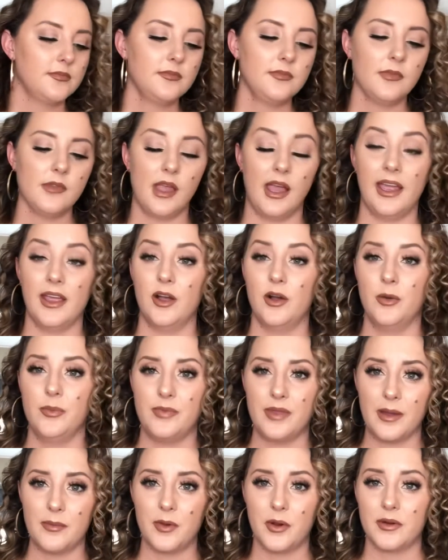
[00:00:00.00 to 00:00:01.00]
I hope
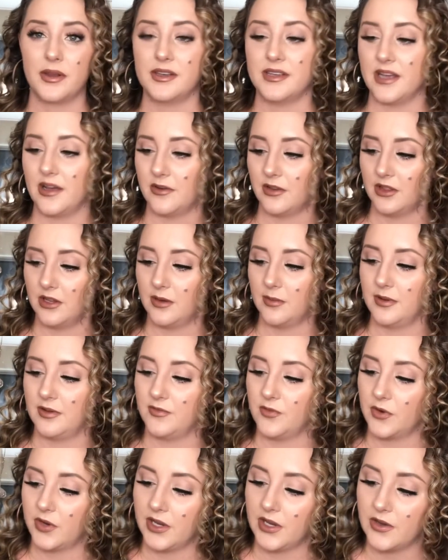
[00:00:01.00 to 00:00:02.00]
that broke it down a little bit
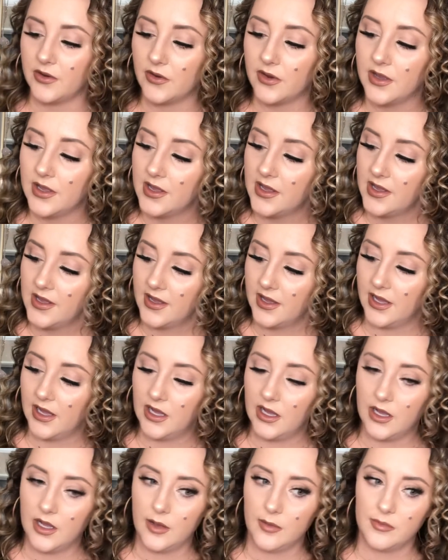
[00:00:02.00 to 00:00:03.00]
for you.
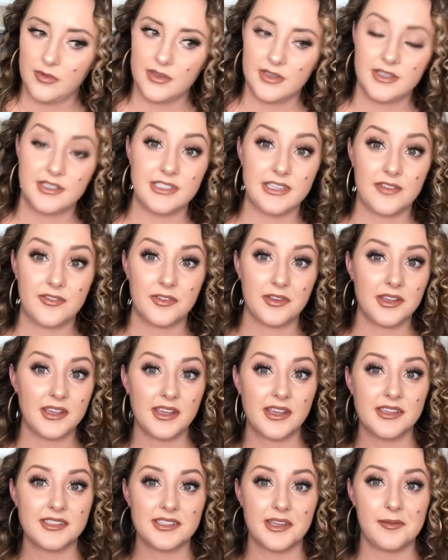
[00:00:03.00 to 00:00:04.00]

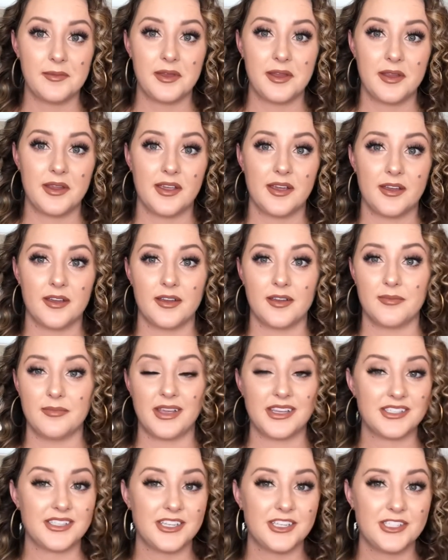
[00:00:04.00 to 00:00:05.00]
Definitely send me a
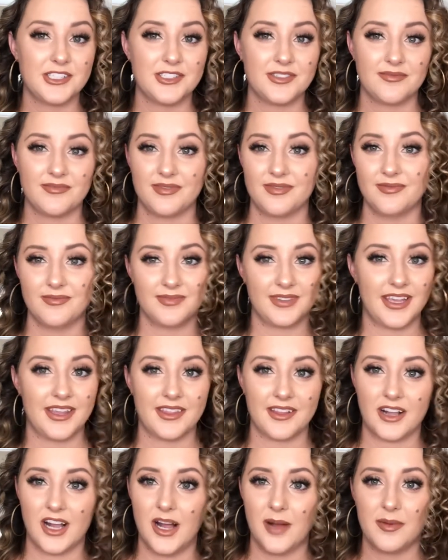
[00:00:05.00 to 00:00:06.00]
message, get in
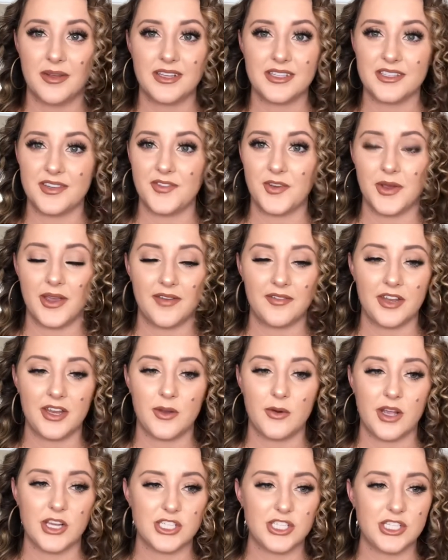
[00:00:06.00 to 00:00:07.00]
the comments if you have any
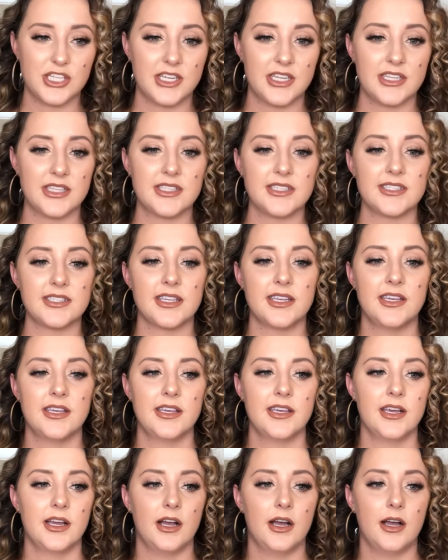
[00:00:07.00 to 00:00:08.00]
questions,
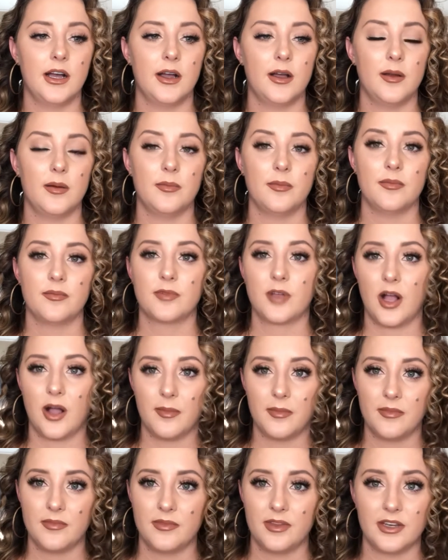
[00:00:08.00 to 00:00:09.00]

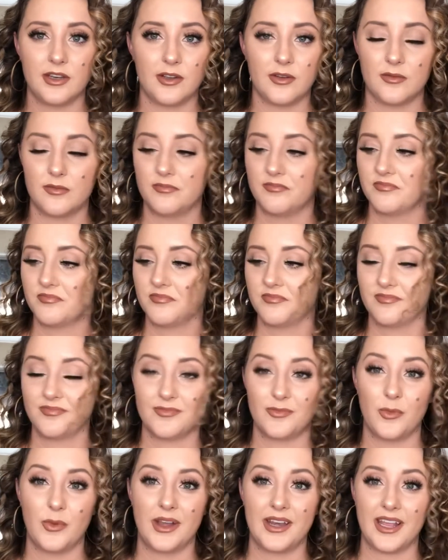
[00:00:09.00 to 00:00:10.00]
you know,
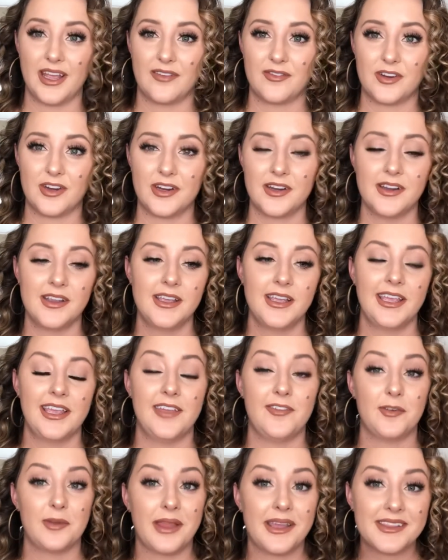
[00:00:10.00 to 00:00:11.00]
whatever. If
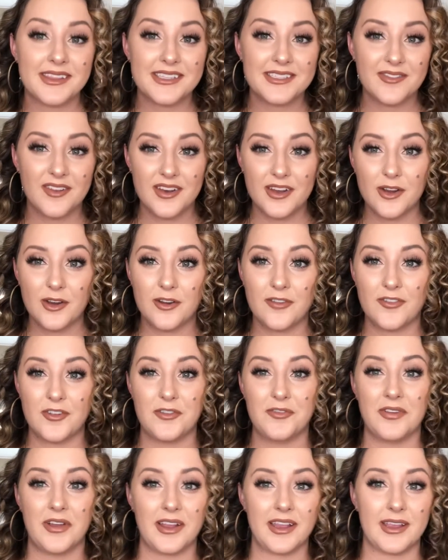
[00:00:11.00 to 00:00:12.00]
you like this video or if you
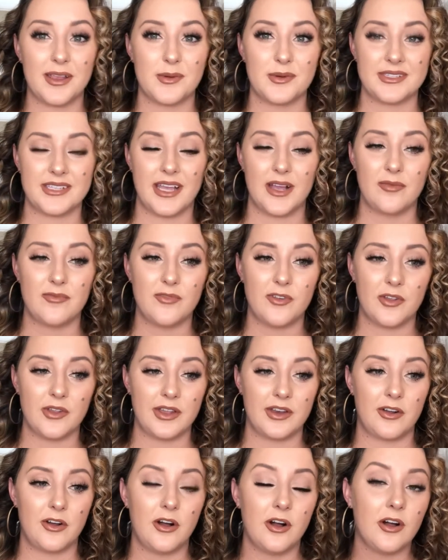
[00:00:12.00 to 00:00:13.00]
felt like it was helpful at
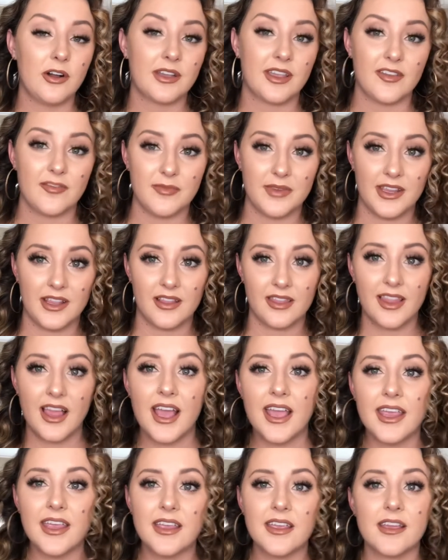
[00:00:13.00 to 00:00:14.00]
all, give me a
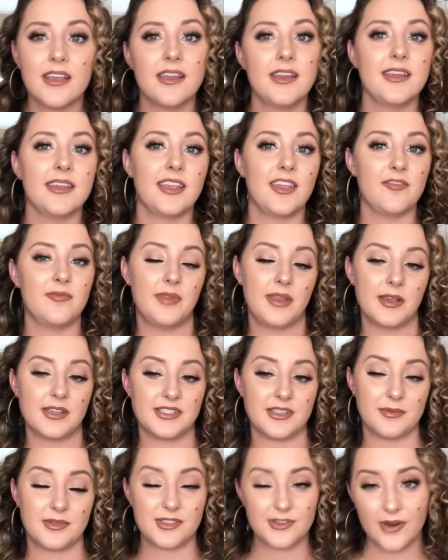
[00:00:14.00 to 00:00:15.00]
like, give me a
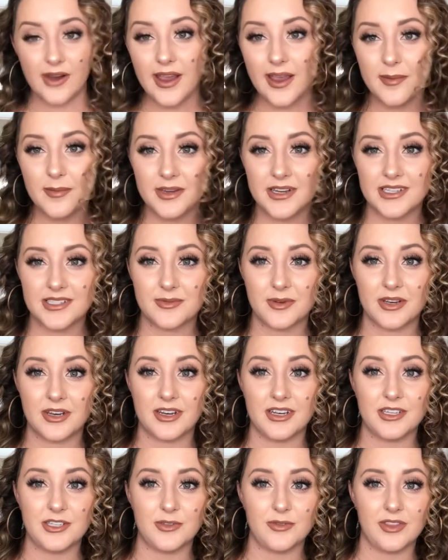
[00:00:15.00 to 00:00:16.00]
subscribe, because we're
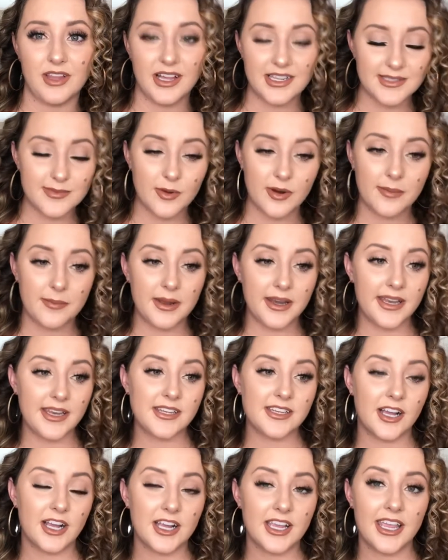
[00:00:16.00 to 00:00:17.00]
gonna do lots more money
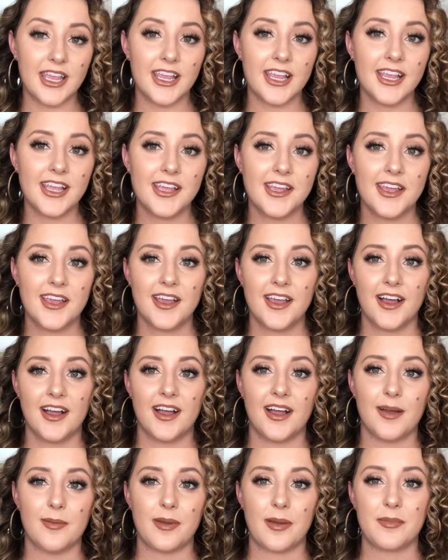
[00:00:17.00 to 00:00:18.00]
talking.
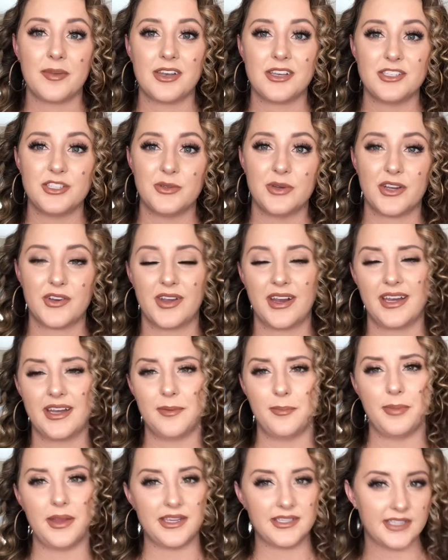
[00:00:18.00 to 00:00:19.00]
I'm gonna do a
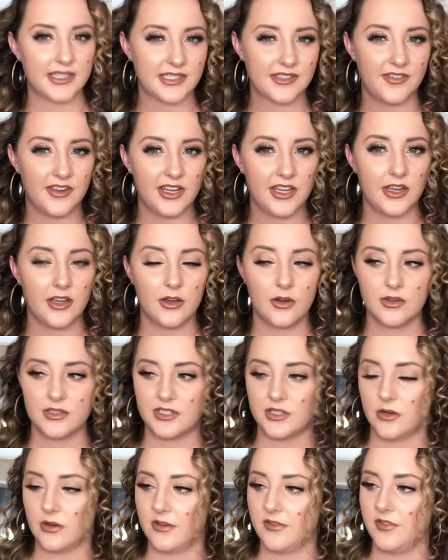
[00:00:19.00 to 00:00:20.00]
credit basics video,
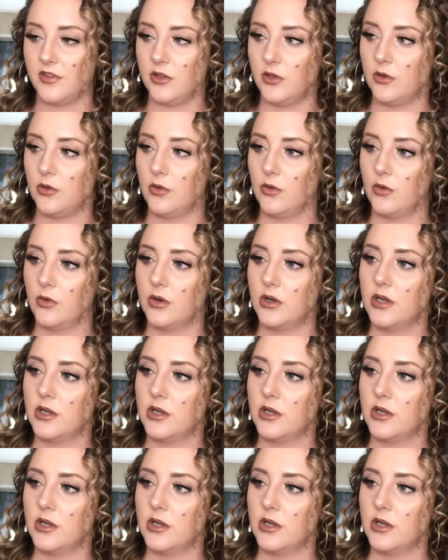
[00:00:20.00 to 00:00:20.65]
so if you